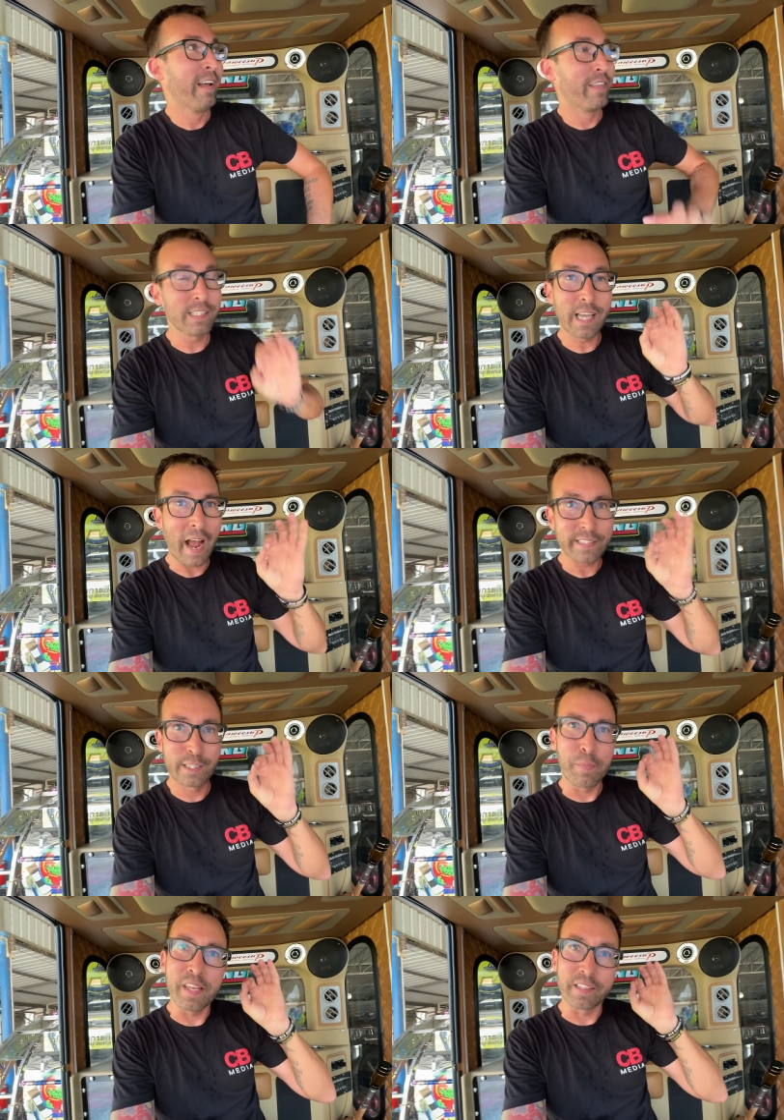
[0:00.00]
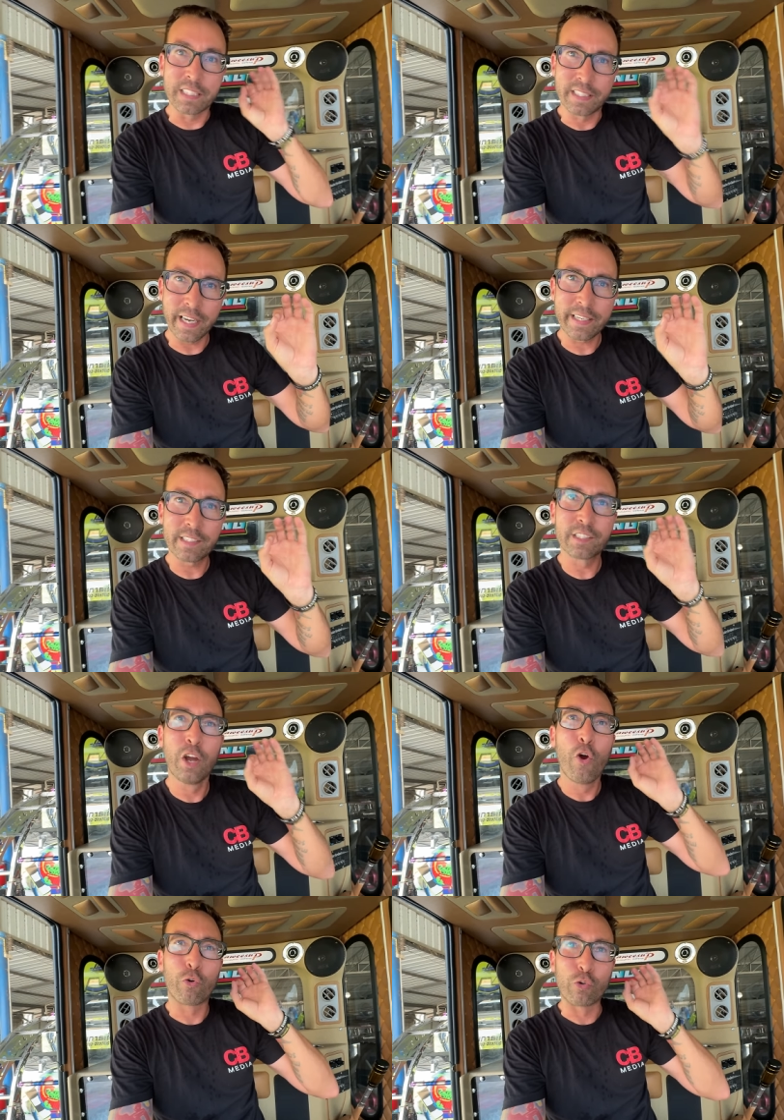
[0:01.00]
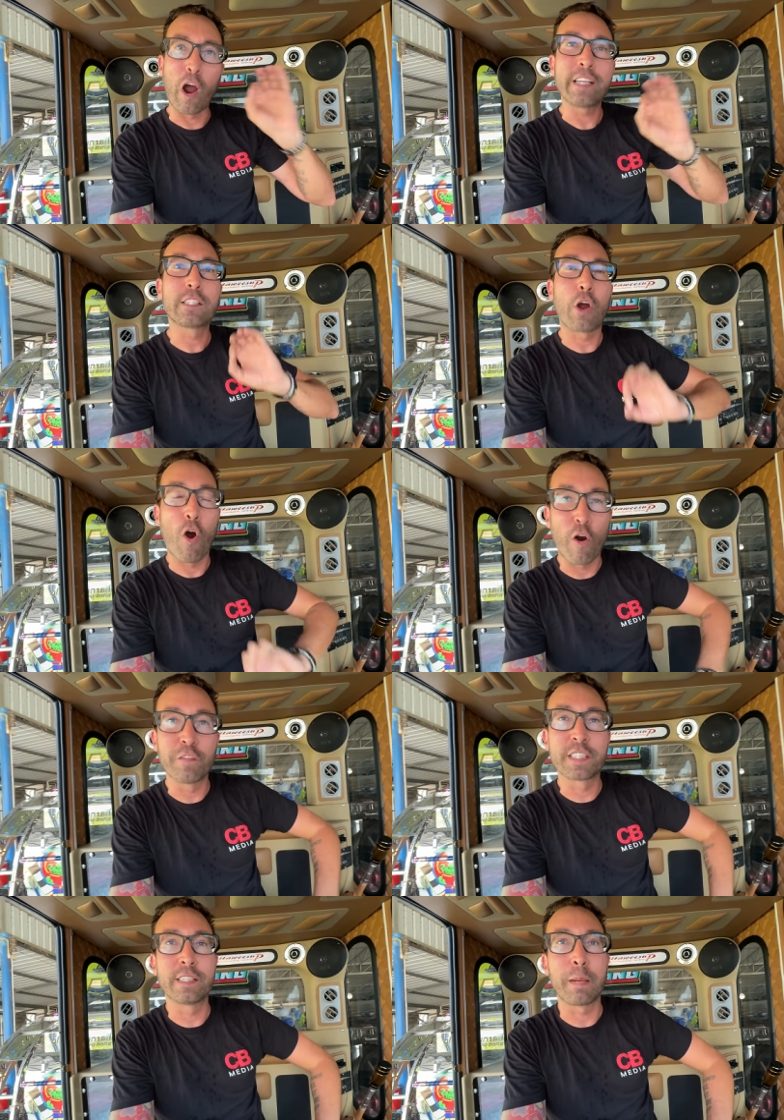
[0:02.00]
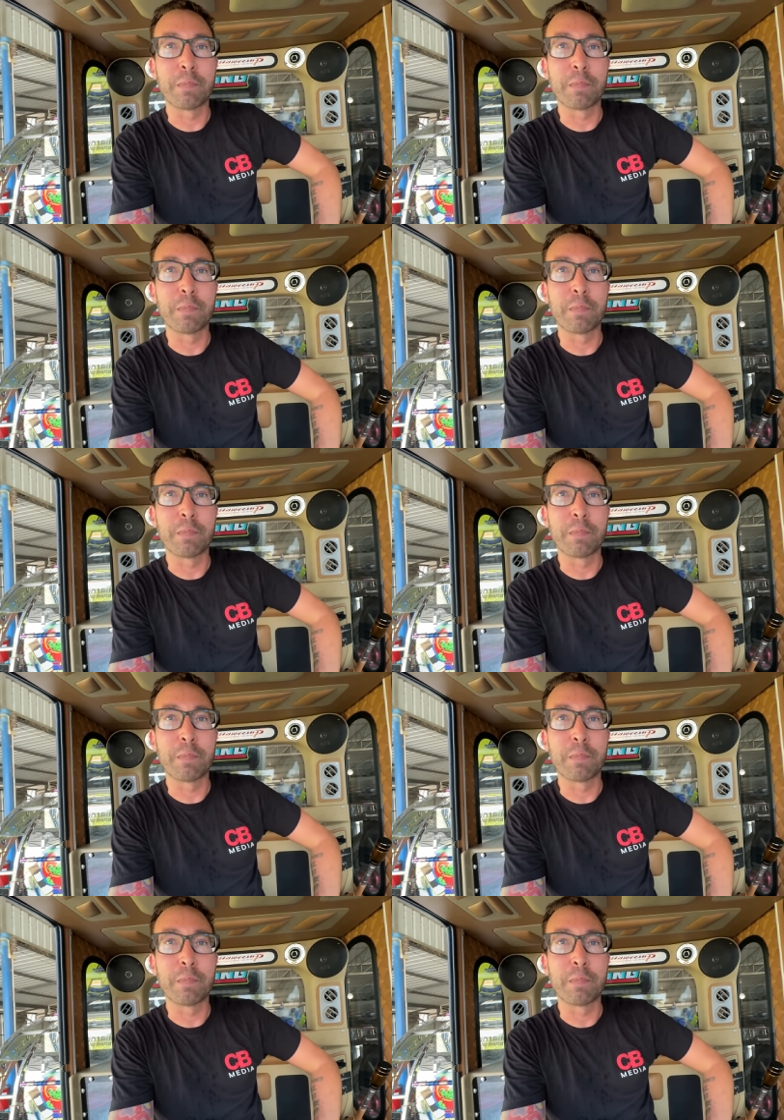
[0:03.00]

This has to be the sickest rice harvesting